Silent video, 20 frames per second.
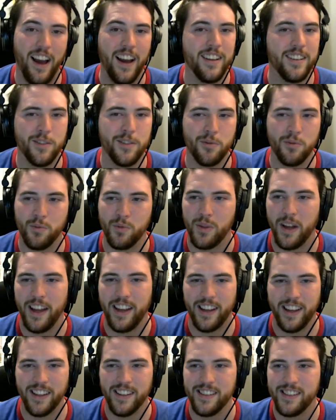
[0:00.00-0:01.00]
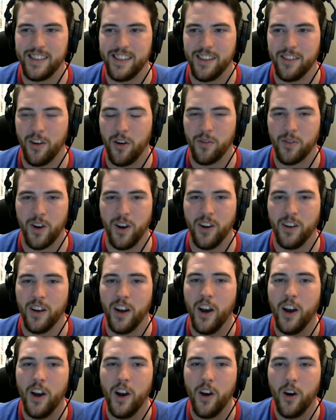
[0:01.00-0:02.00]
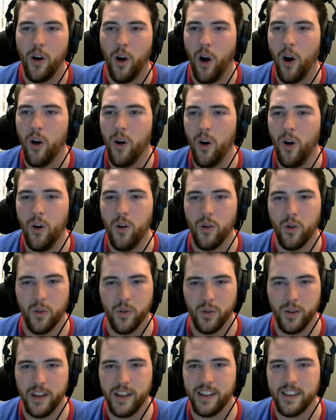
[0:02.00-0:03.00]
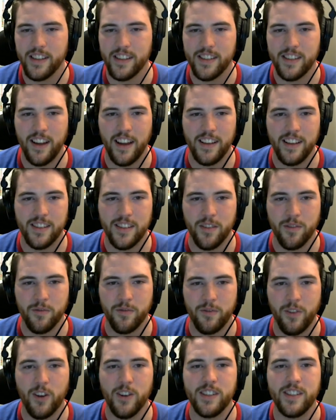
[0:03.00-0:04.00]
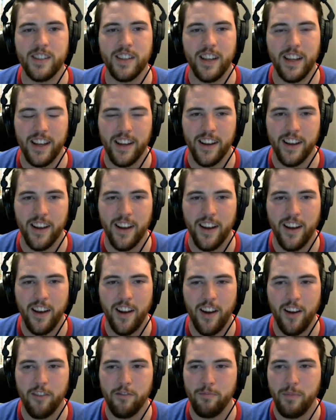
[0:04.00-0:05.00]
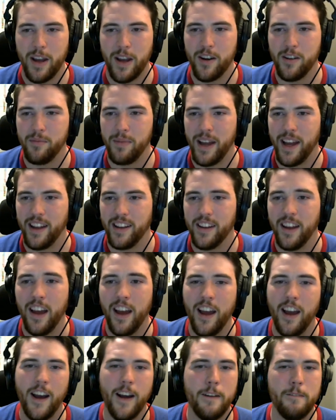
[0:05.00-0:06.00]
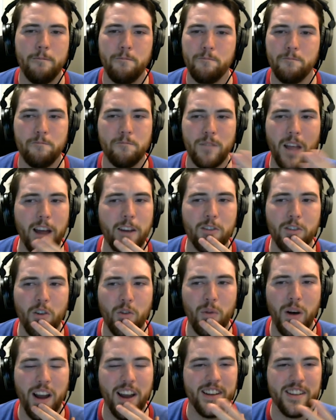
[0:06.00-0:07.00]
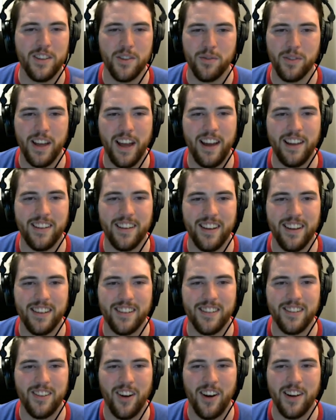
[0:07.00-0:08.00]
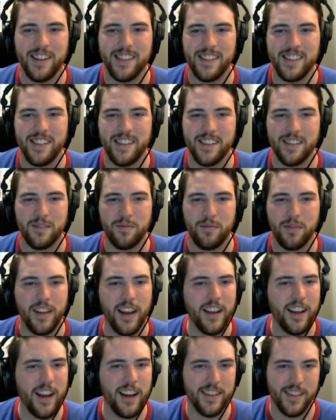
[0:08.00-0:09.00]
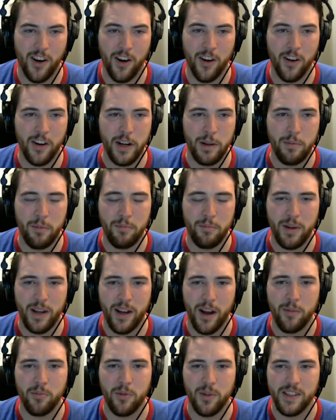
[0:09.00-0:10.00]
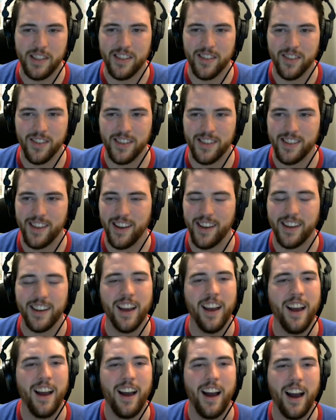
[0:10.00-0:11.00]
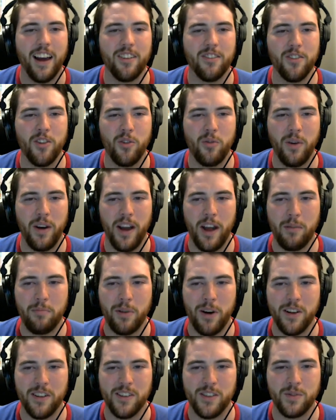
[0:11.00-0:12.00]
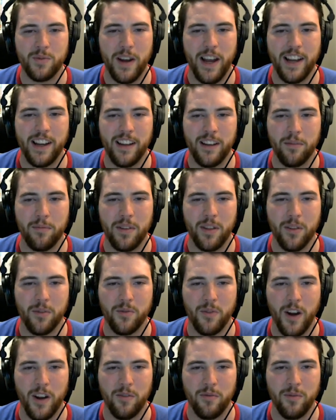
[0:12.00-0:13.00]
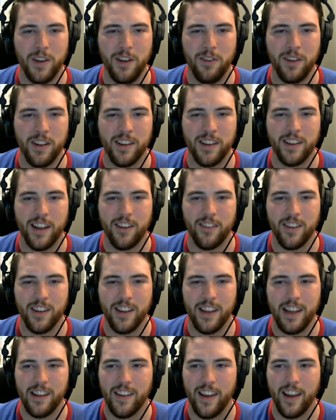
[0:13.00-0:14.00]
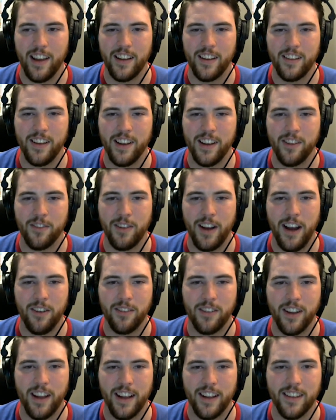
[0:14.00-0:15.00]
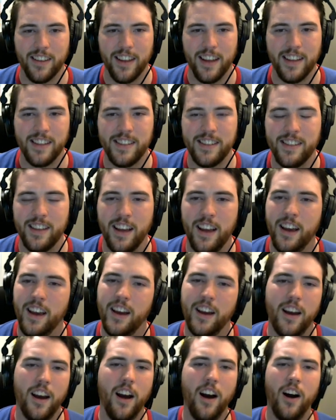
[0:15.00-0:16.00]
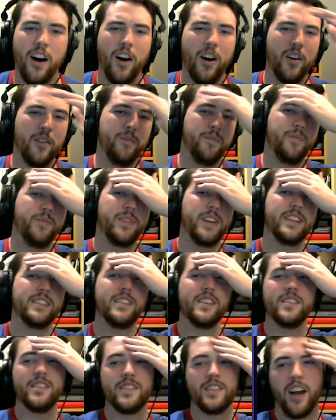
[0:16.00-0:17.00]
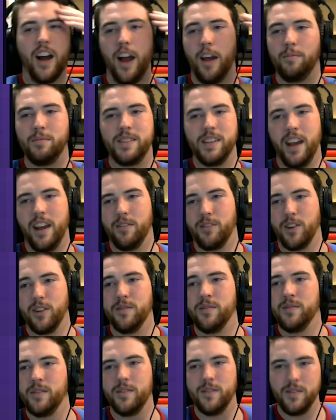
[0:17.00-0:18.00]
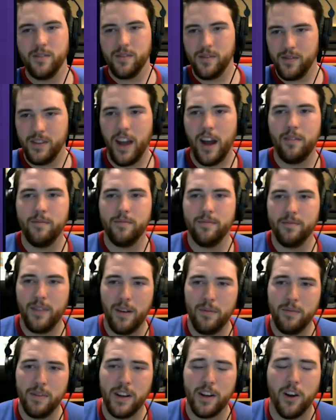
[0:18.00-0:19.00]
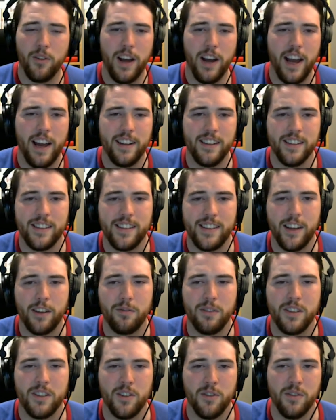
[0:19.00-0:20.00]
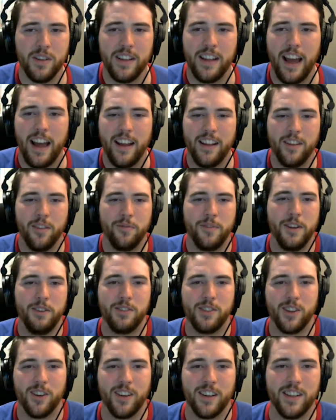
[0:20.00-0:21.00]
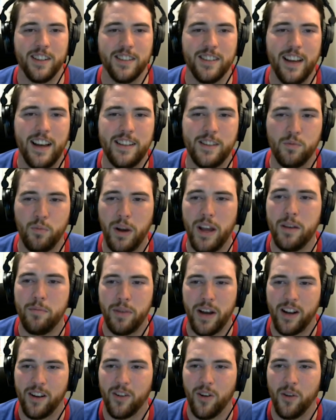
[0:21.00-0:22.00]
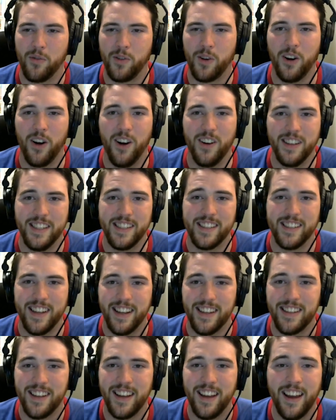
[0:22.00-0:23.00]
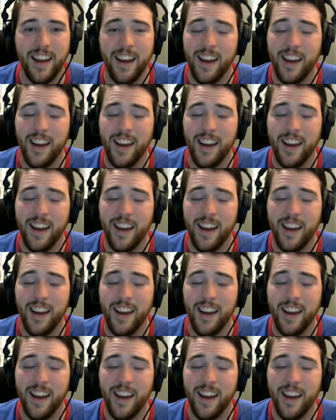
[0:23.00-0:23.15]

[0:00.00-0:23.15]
I do like it still overall. Oh, look at this nice diversity of mailmen. I don't know why I do that. It honestly doesn't... That guy's already been beat up once, it looks like. I don't know why I bother dragging him to the front when you can literally, like, click around like this. Oh, that's such a time saver. Yeah, I'm going to go ahead and stick with doing that in the future, because that's way better overall, isn't it?